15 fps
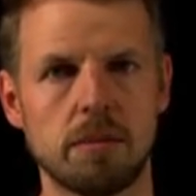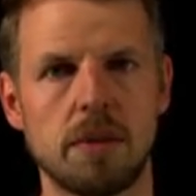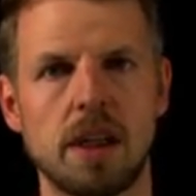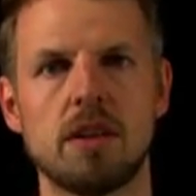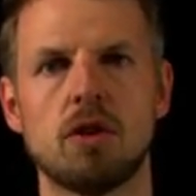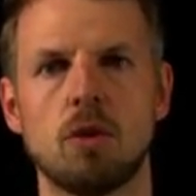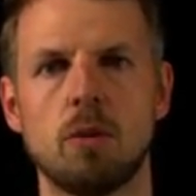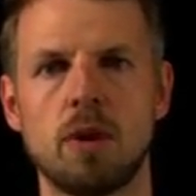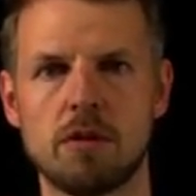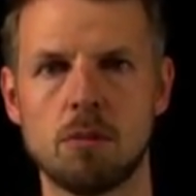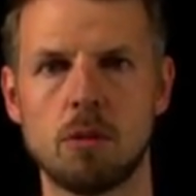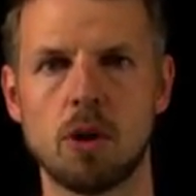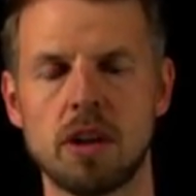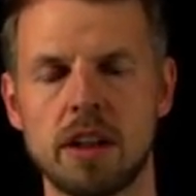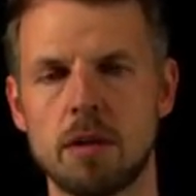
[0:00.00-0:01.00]
And so we have a
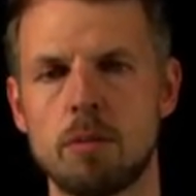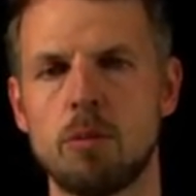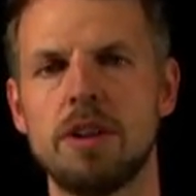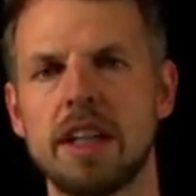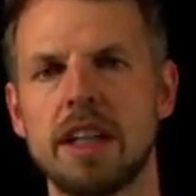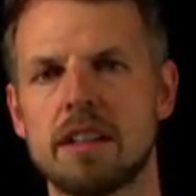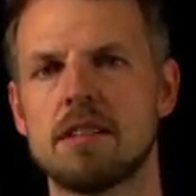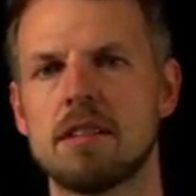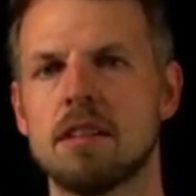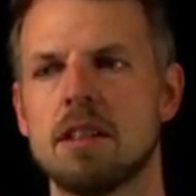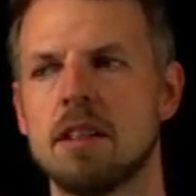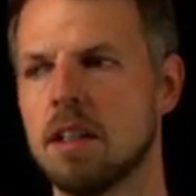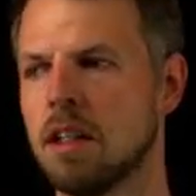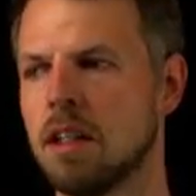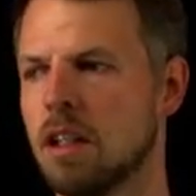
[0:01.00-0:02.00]
model that predicts
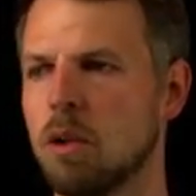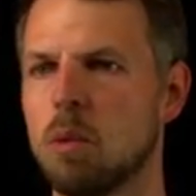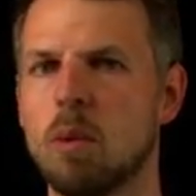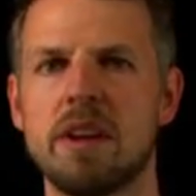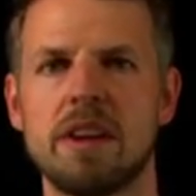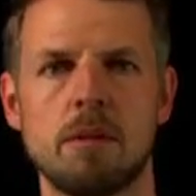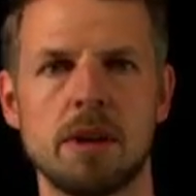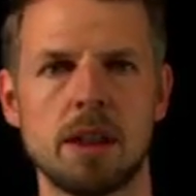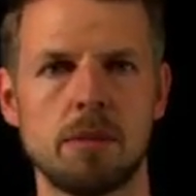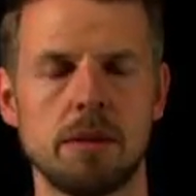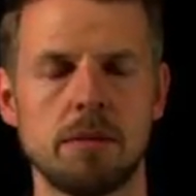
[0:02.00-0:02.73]
the weather maybe.